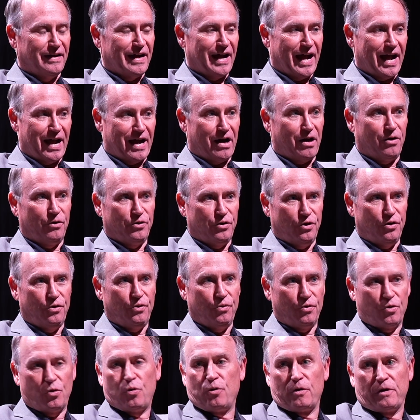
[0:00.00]
how
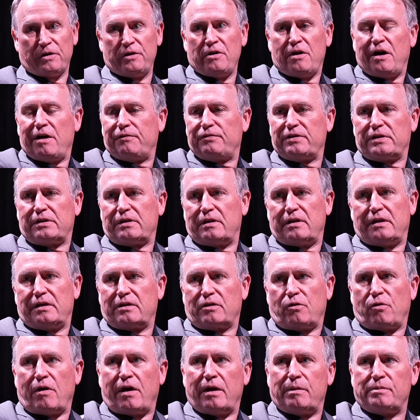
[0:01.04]
you cordon off a, a
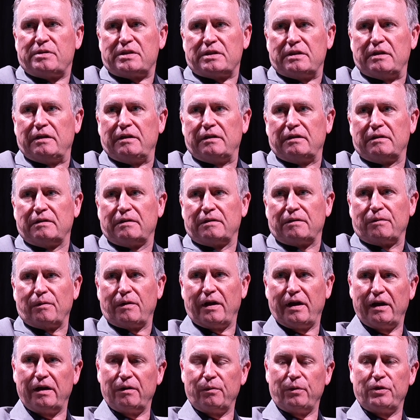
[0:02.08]
crime scene,
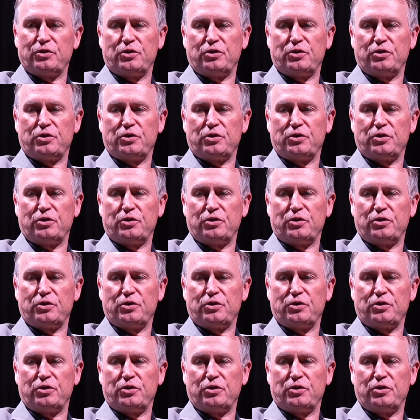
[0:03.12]
right?